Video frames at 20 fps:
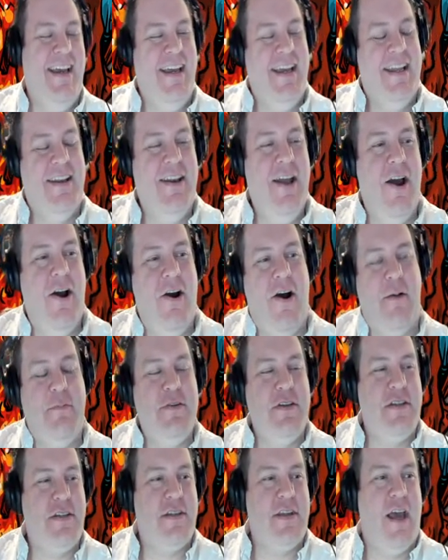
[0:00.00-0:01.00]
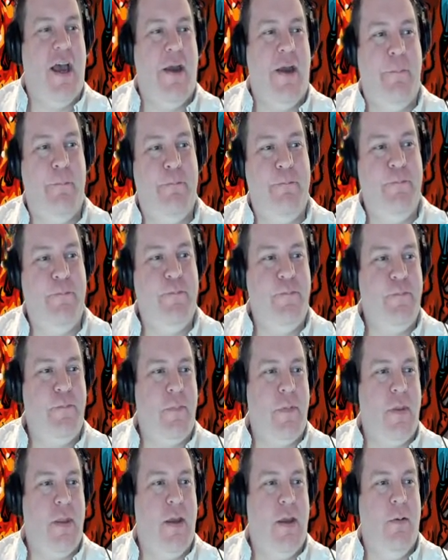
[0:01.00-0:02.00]
No, I'm just. I,
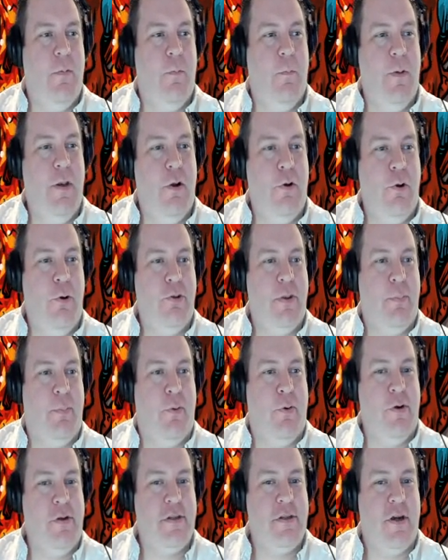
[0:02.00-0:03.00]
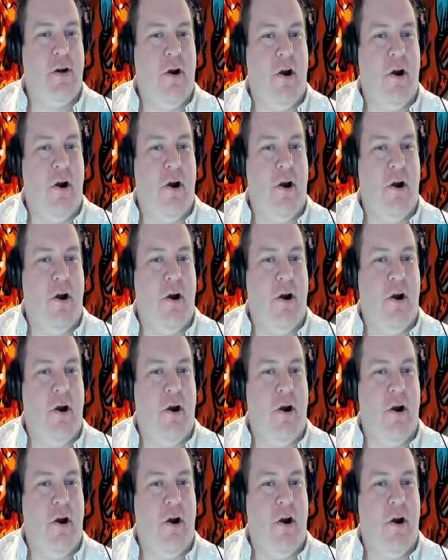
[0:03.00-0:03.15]
we don't know what the points are.